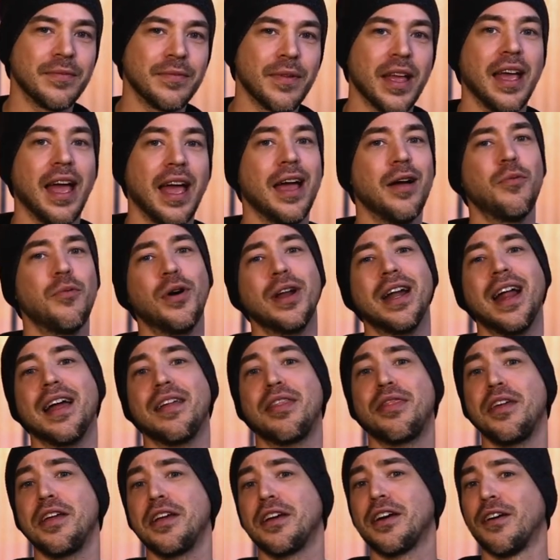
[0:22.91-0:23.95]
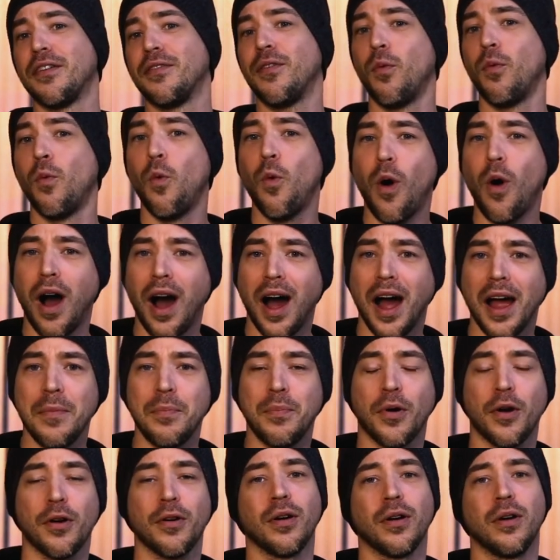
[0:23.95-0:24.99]
And when I think of why
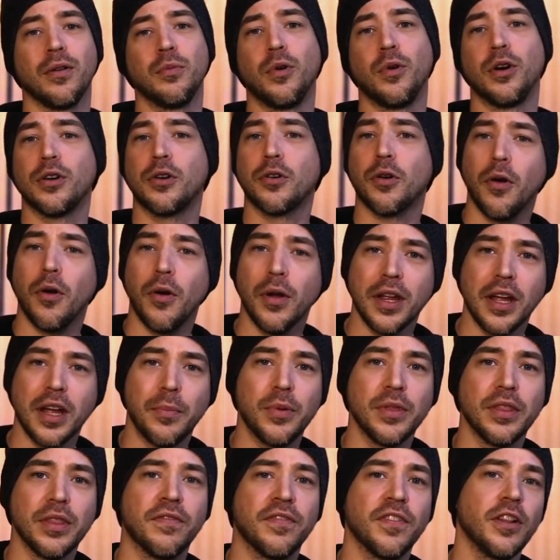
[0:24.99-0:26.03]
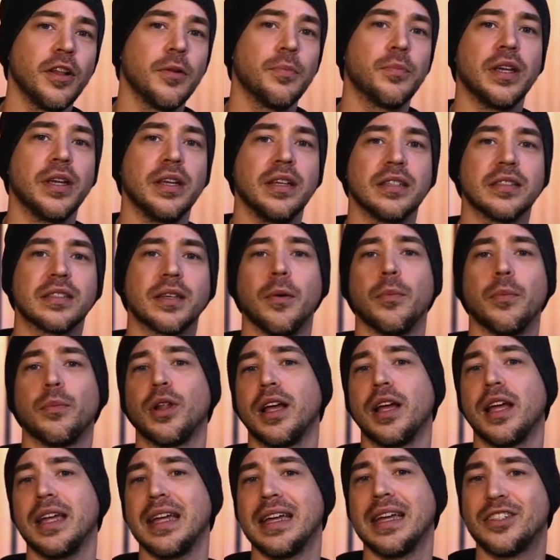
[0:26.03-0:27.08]
Pearl, well, growing up in the Philippines,
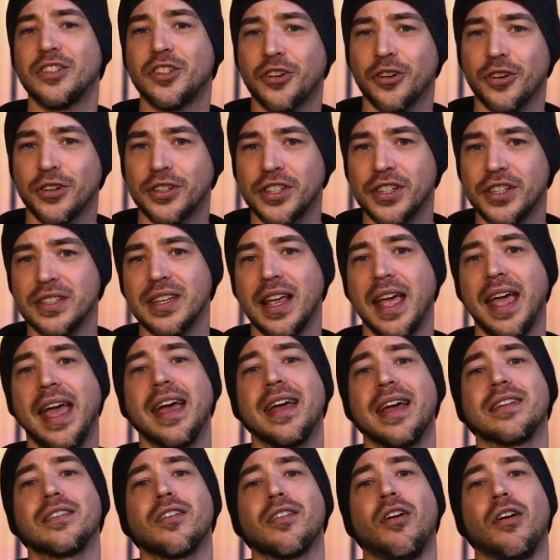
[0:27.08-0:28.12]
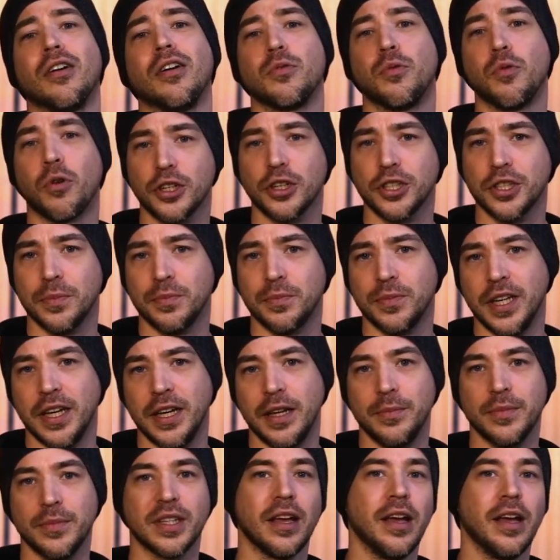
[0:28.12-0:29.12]
playing in churches and on worship teams,